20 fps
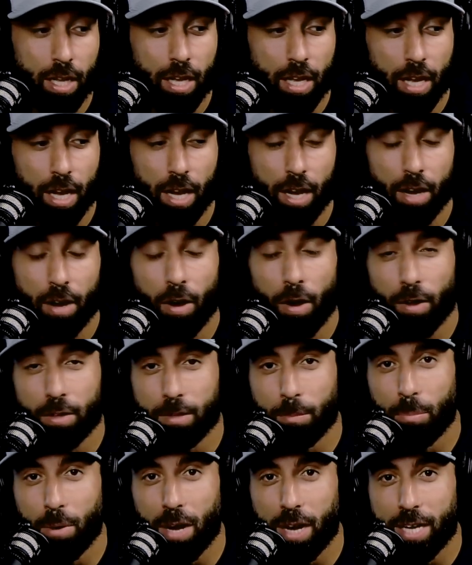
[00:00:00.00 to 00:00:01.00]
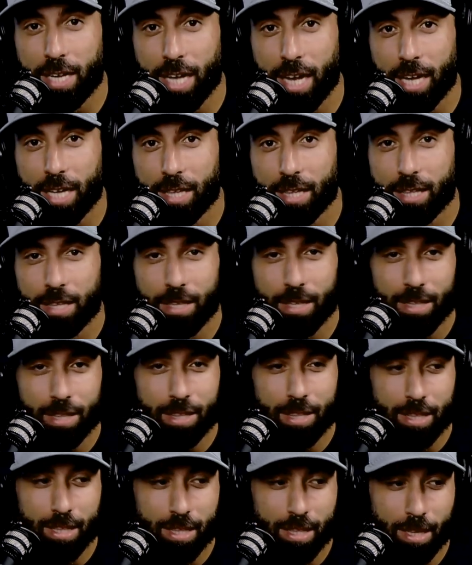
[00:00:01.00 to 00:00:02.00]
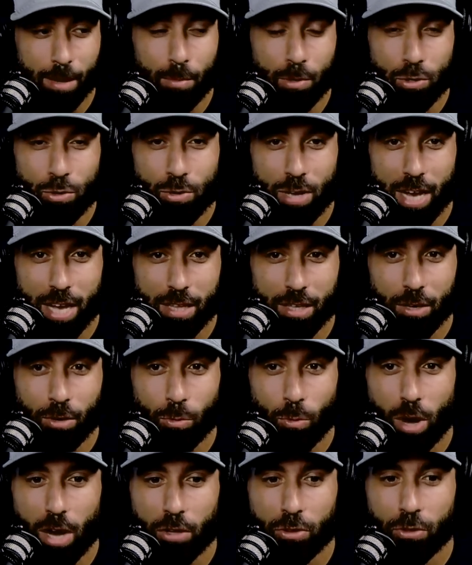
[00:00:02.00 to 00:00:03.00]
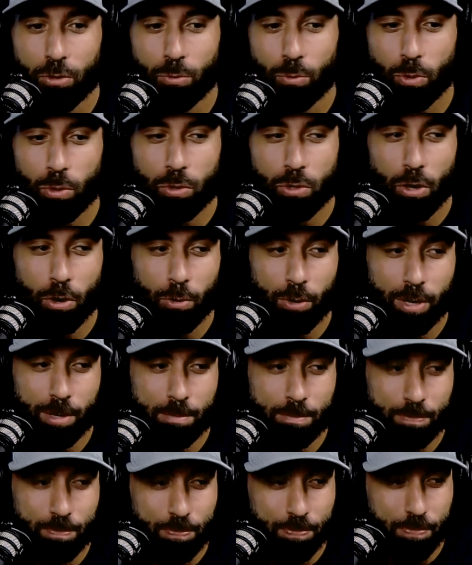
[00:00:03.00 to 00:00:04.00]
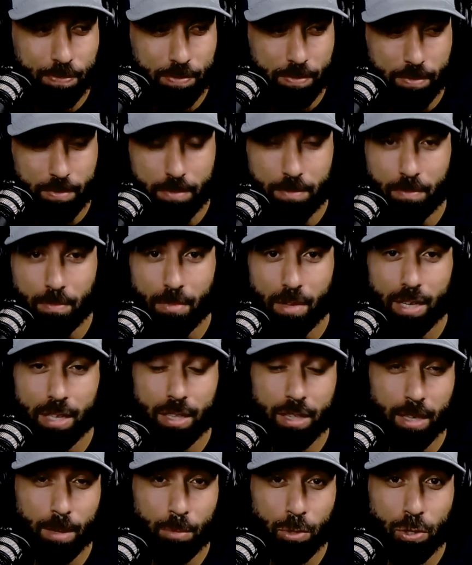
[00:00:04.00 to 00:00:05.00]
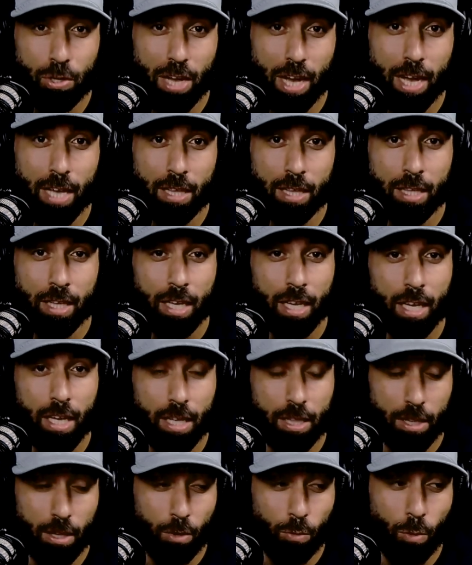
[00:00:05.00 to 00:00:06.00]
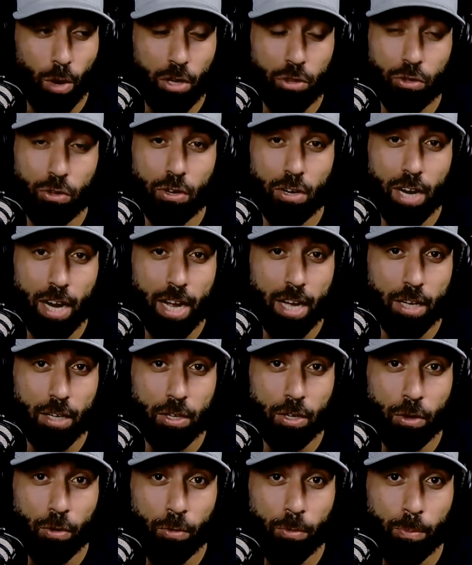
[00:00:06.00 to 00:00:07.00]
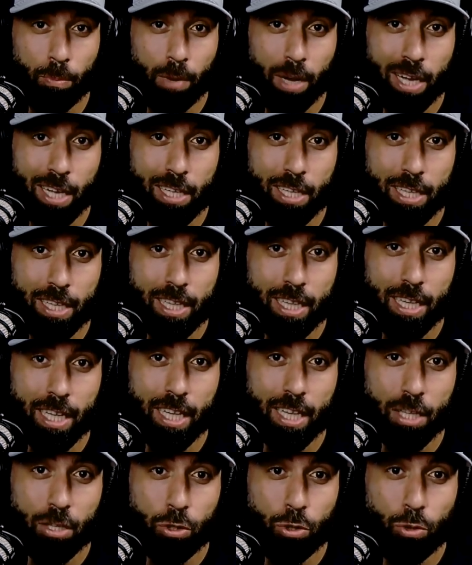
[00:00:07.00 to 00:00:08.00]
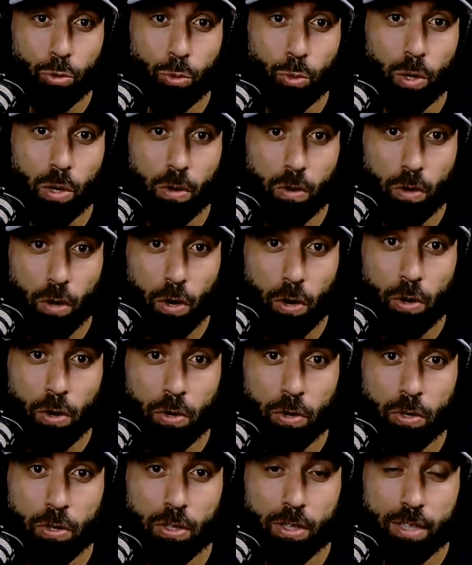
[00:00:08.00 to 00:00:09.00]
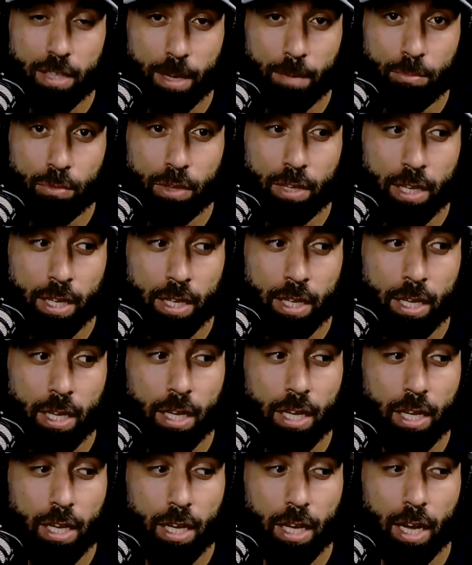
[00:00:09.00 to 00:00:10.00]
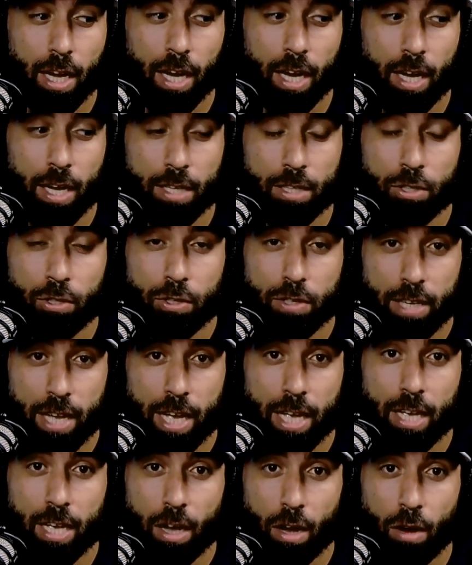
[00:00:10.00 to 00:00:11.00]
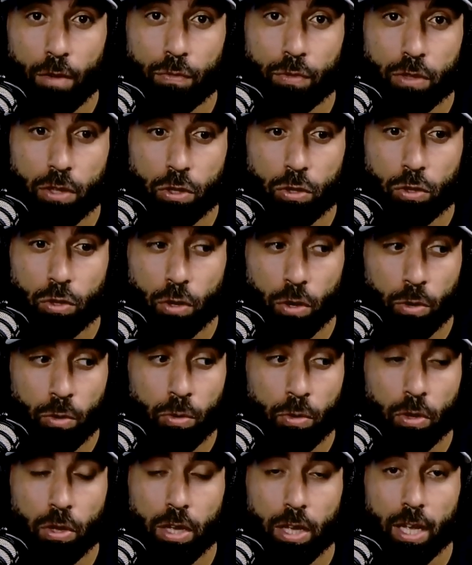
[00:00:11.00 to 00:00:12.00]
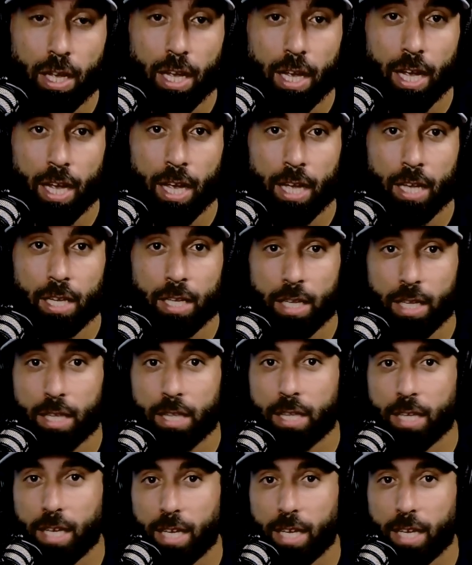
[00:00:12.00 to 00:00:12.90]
on the podcast. Some of you guys that are watching will know him, and some of you guys that are watching are not going to know him, but you will learn something today off of this show. And this